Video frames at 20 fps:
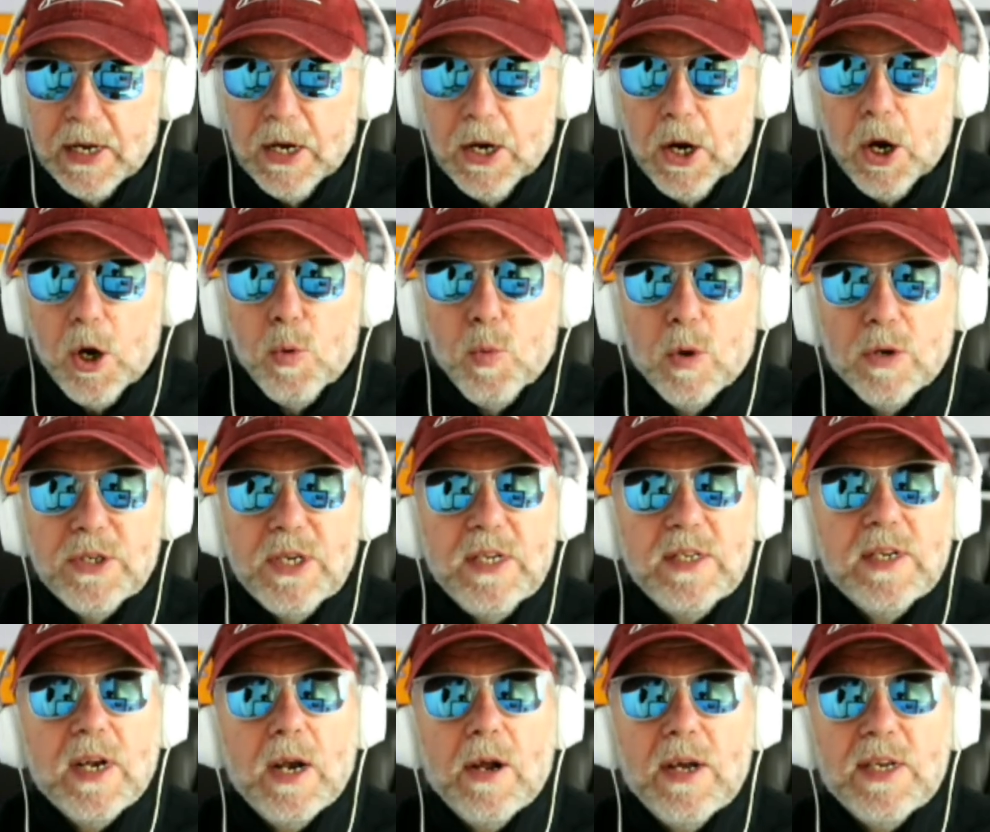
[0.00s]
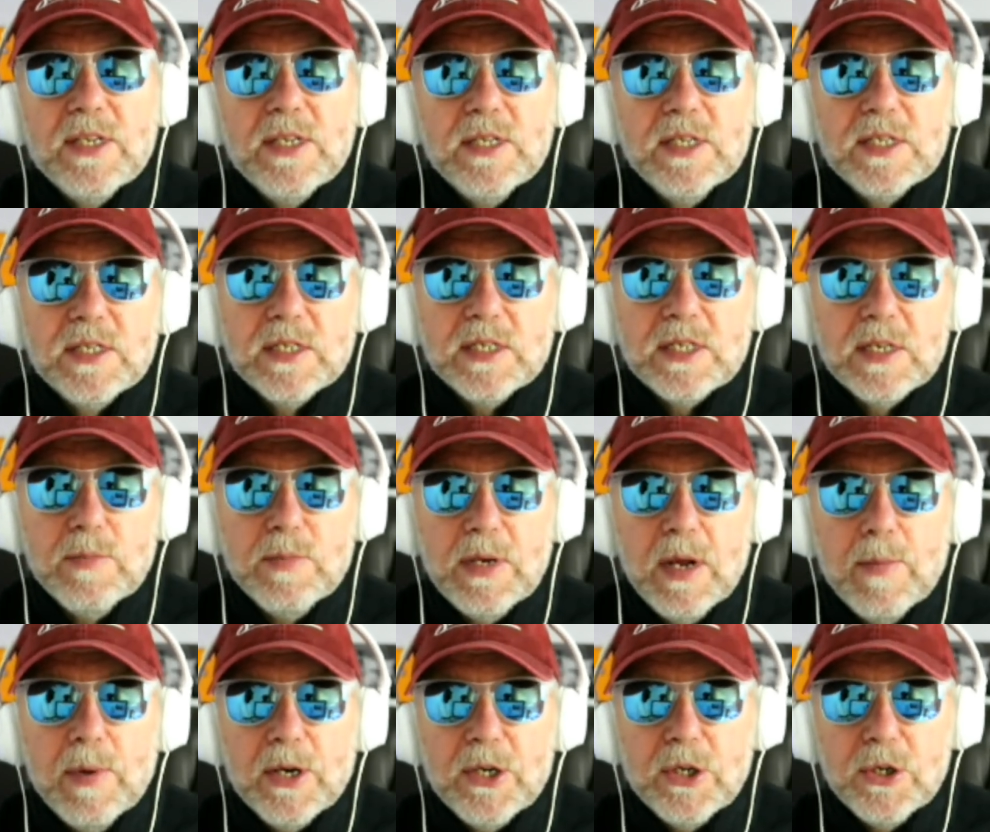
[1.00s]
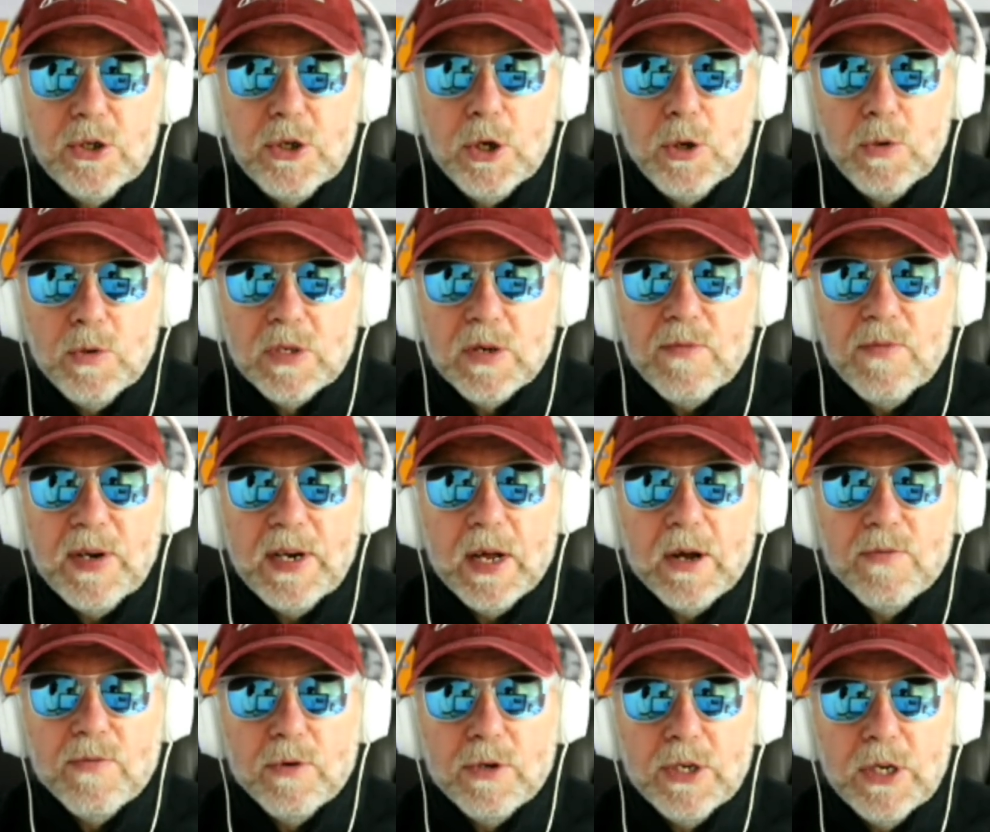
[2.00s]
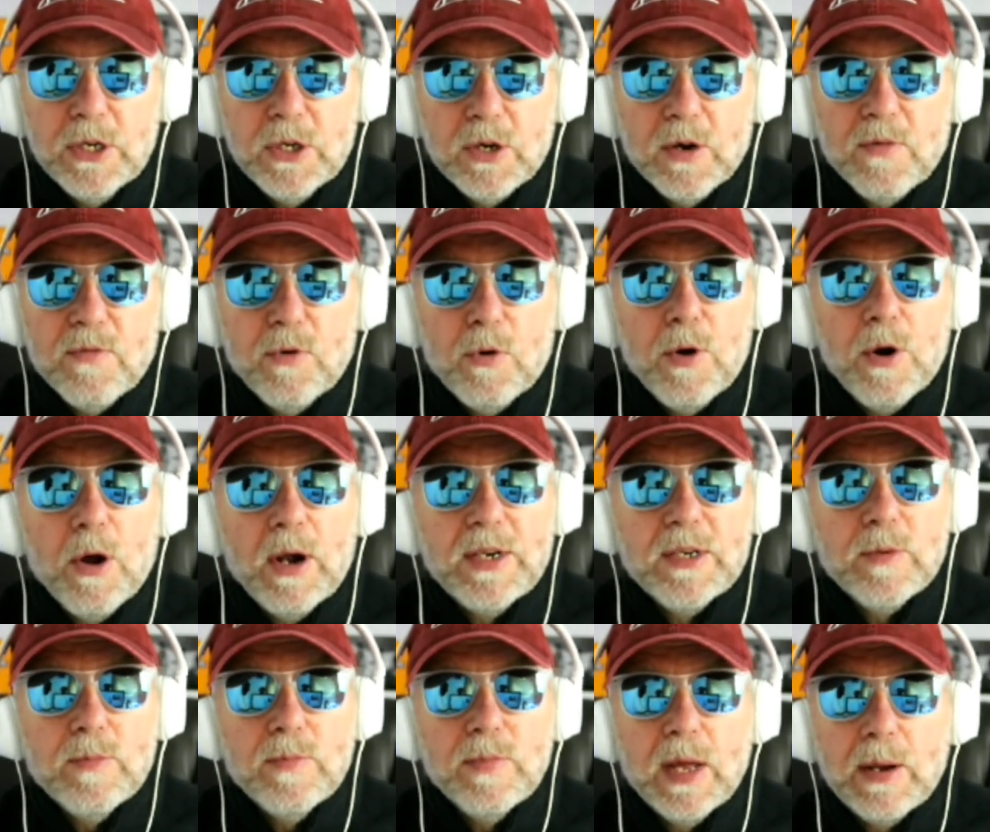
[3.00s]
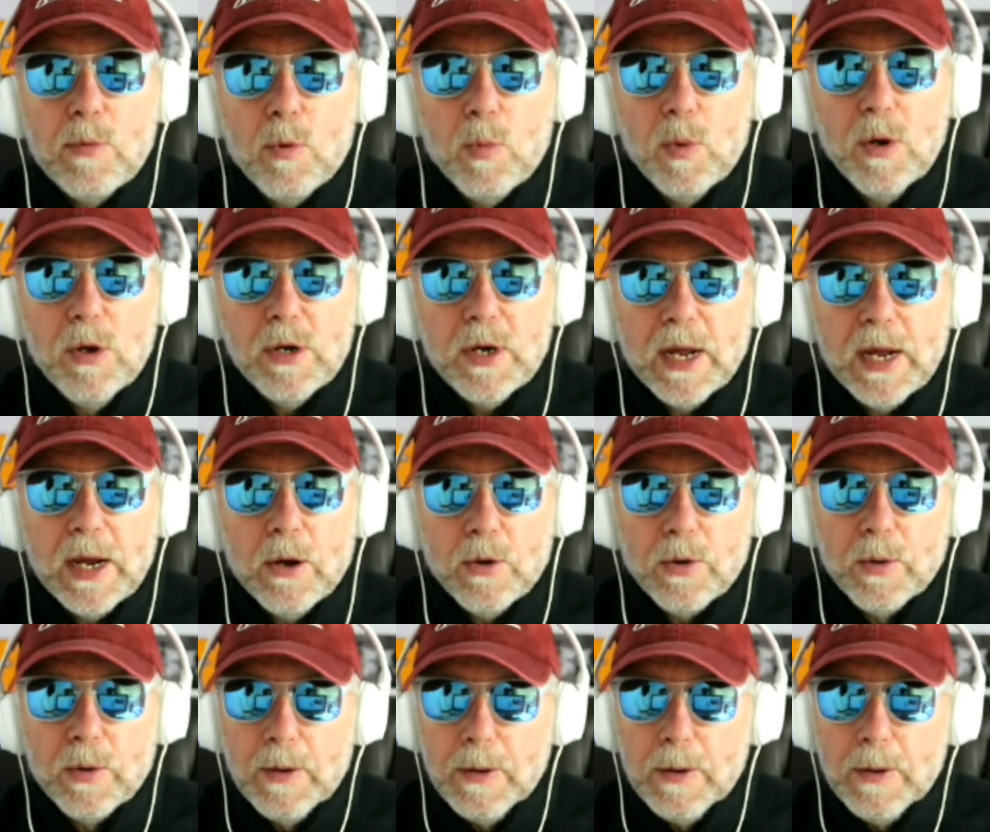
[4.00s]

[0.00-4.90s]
who wanted to license some demolition news video footage for an item they were working on.